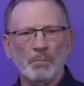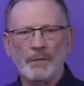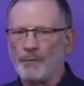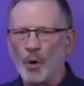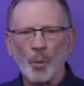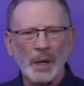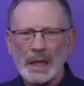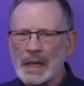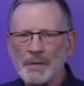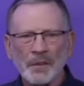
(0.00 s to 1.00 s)
Before we
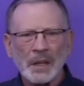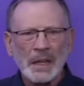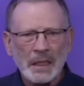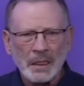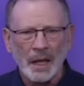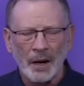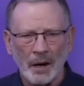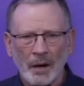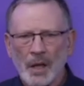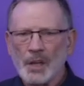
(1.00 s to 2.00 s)
even get
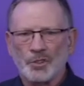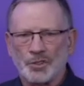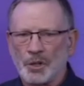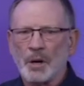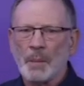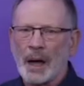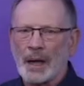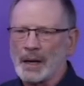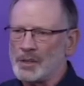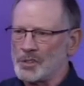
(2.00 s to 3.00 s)
there,
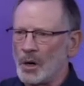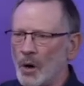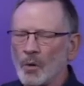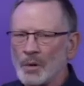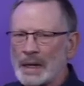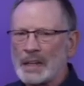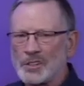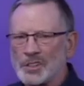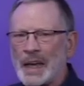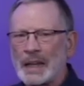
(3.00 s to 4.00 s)
Jeremiah is already
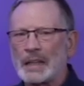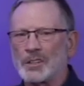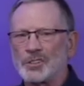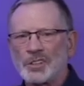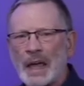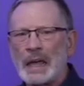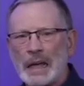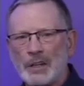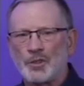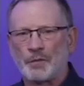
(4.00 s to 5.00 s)
setting the
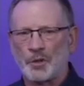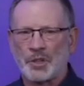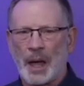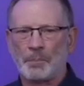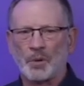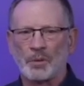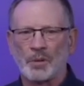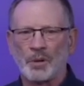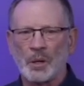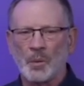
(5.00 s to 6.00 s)
stage for chapter
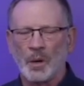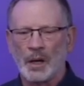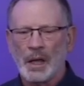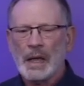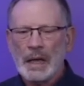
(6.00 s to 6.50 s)
31.